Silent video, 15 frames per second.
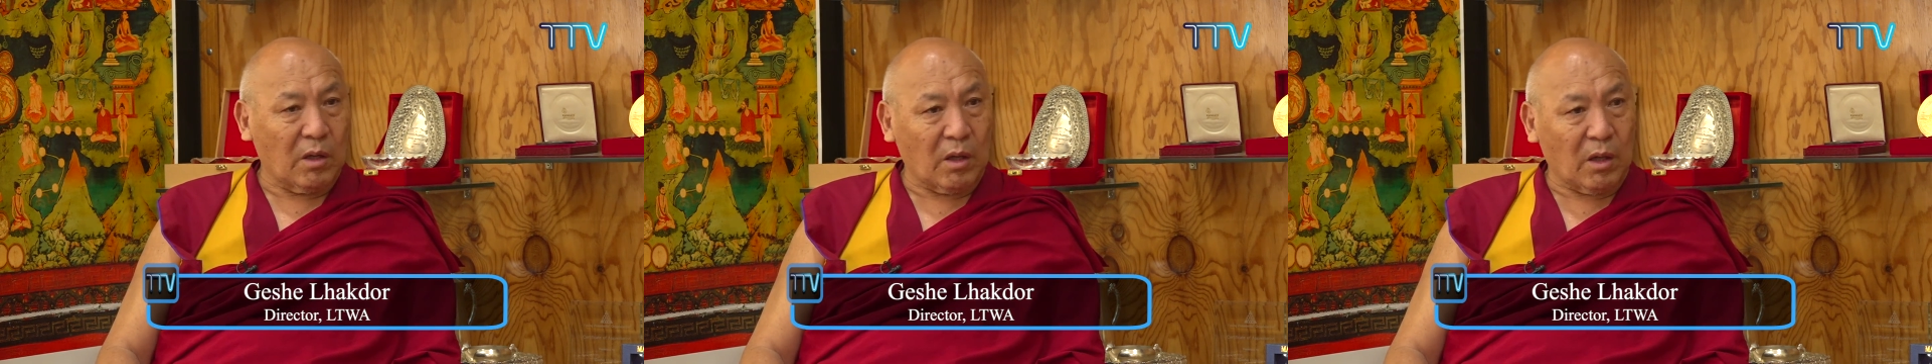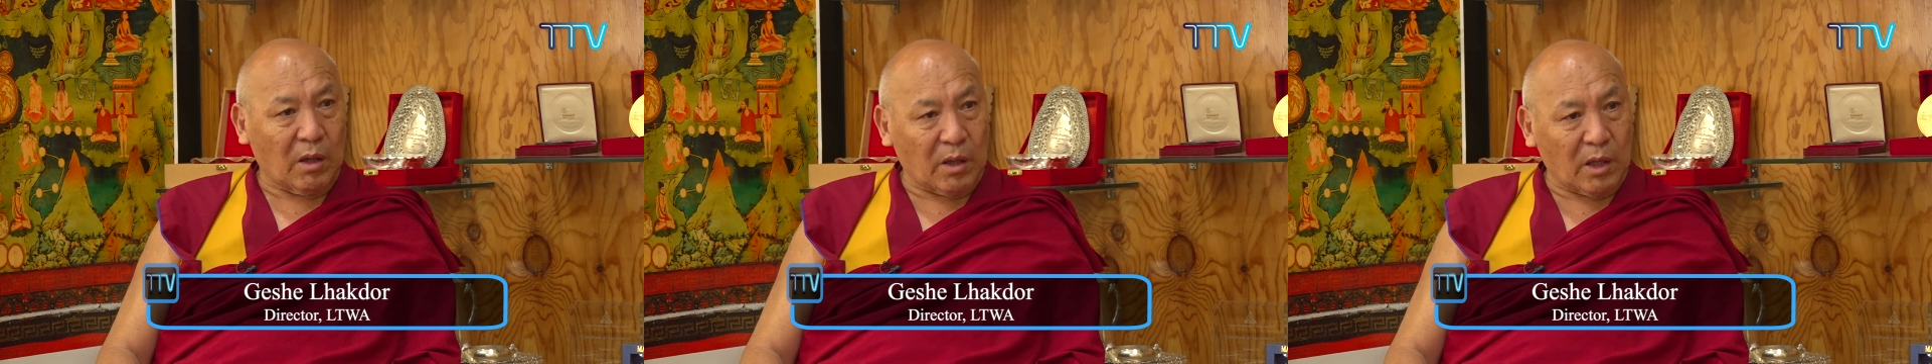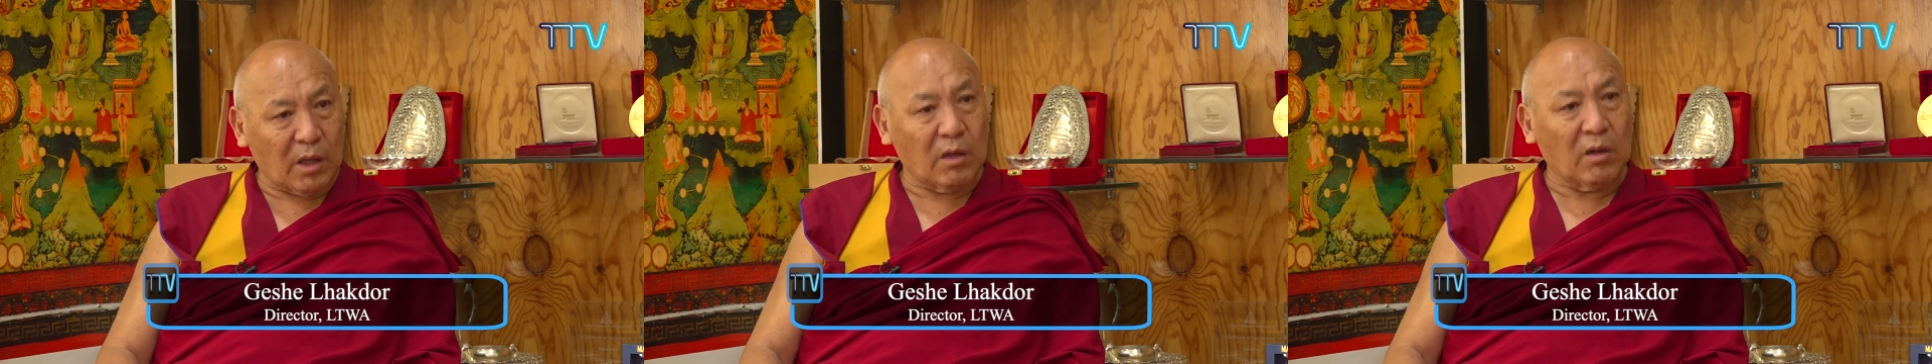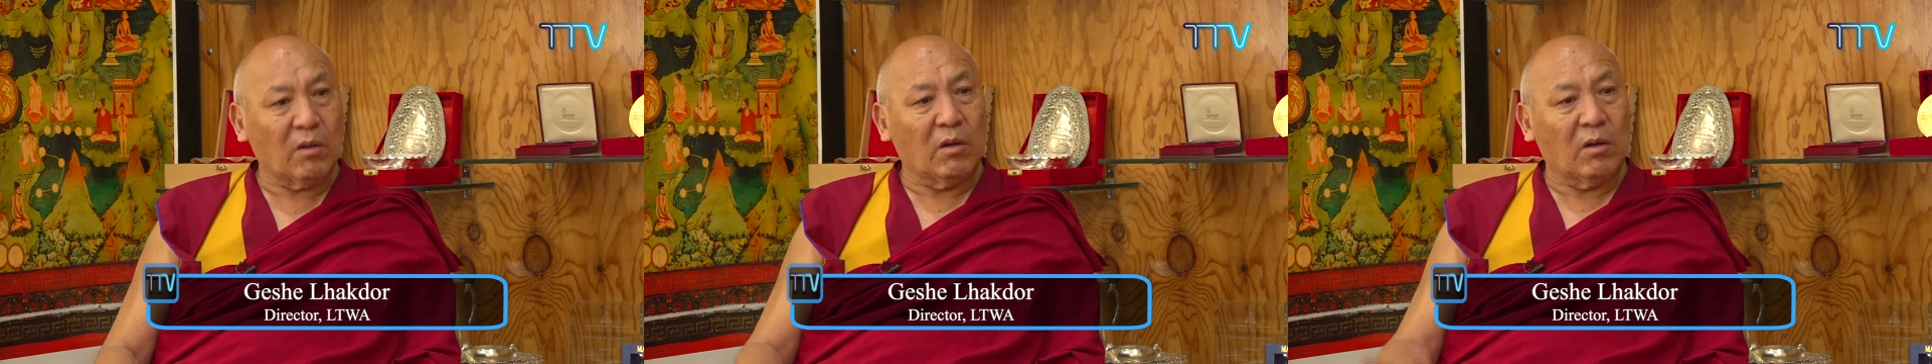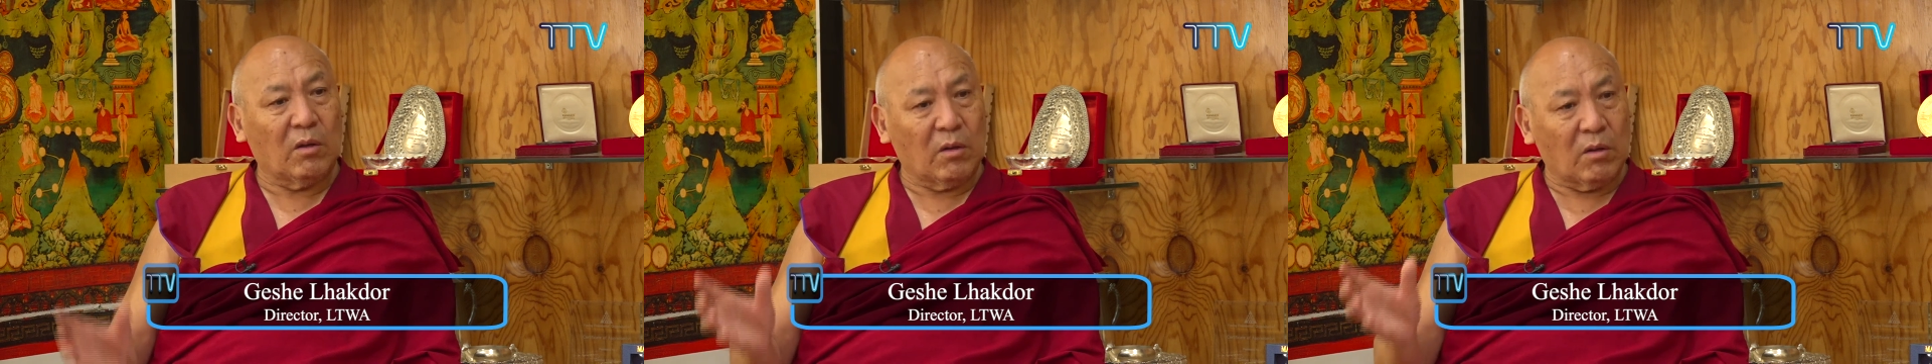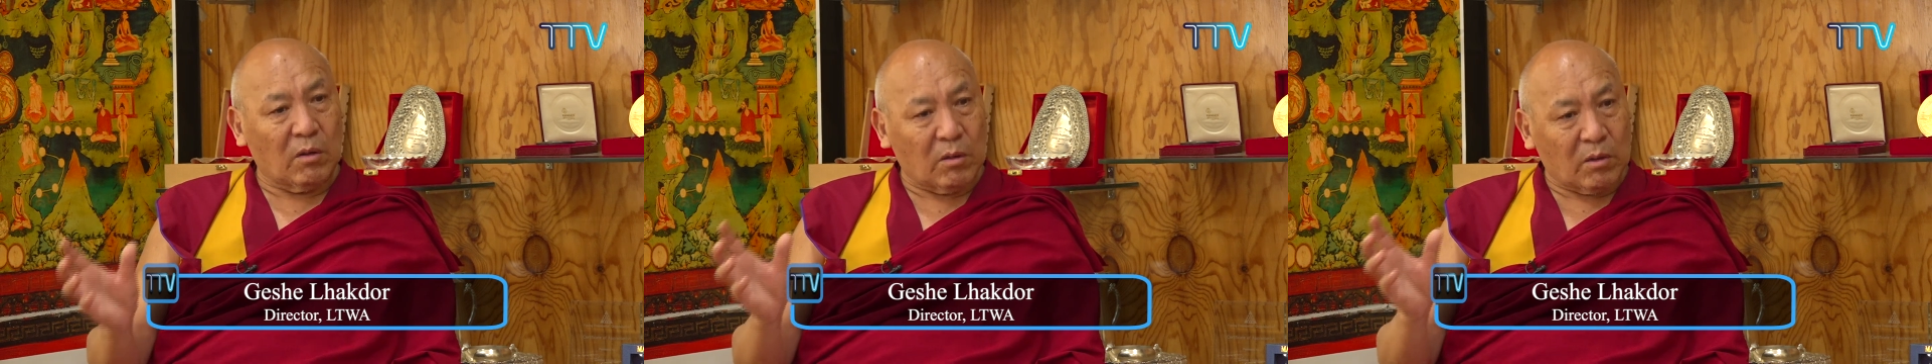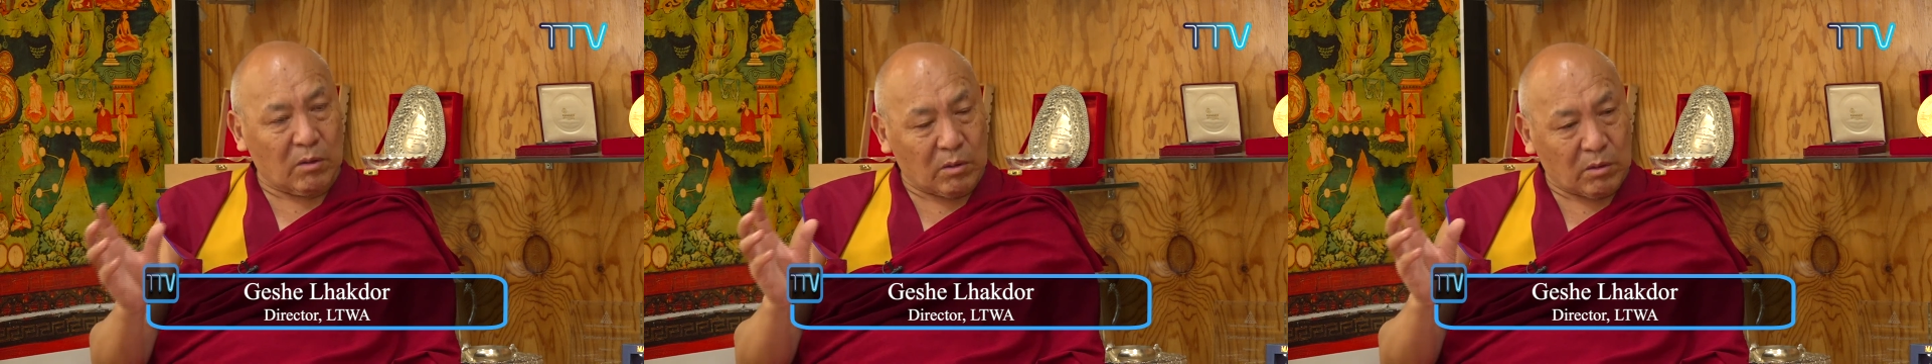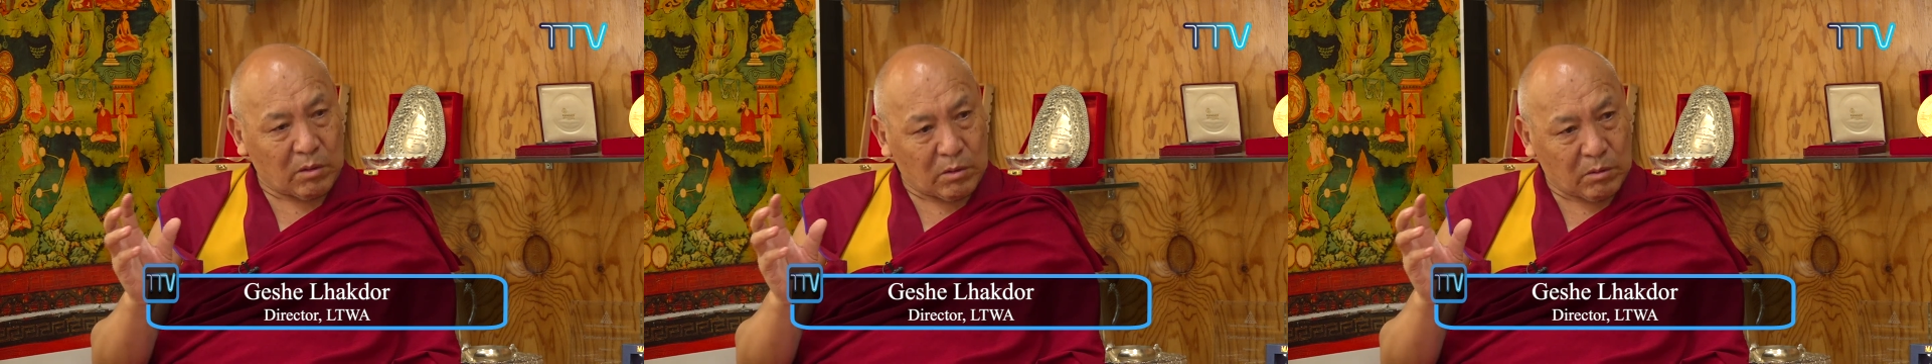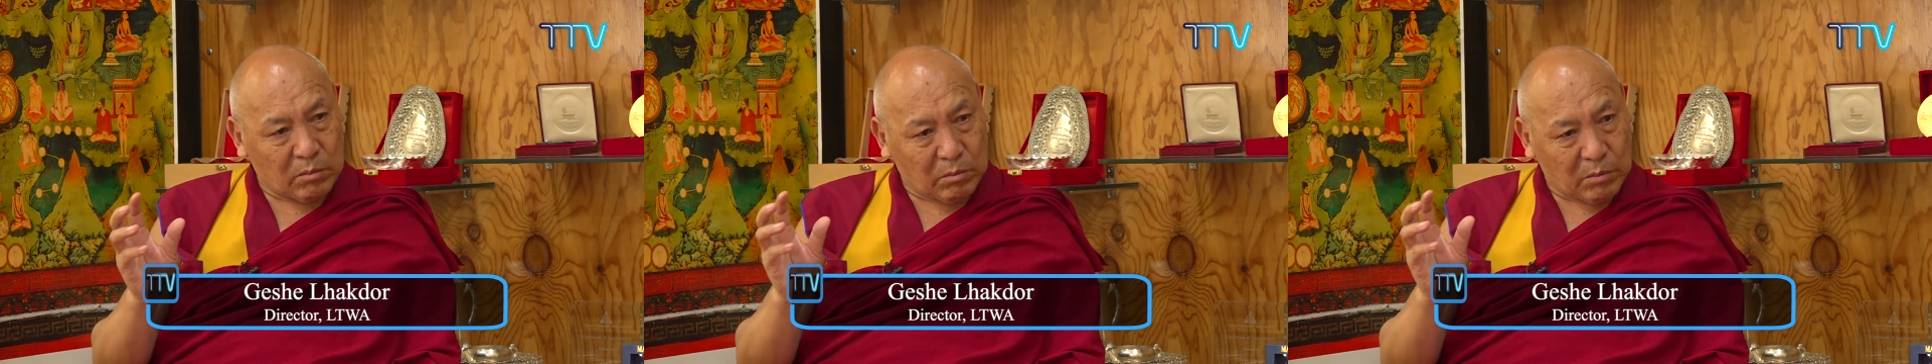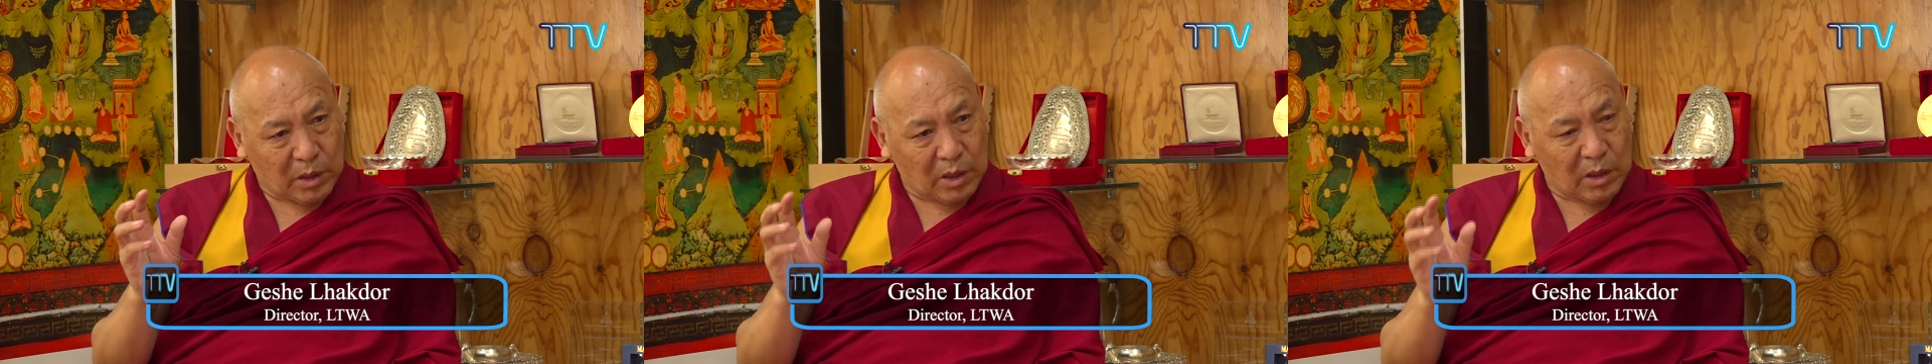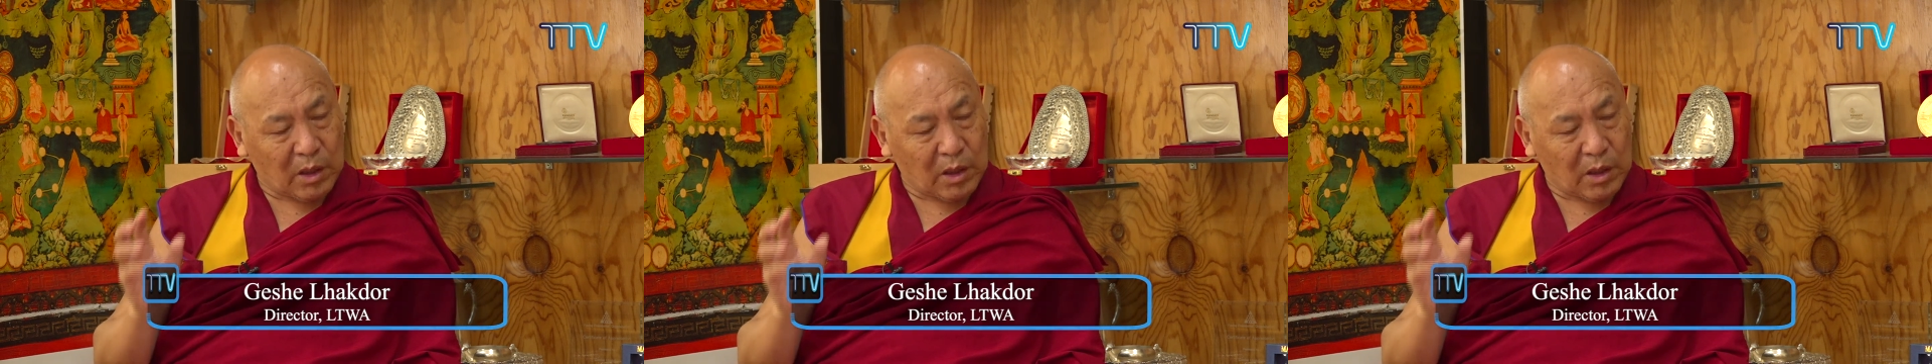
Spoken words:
and then make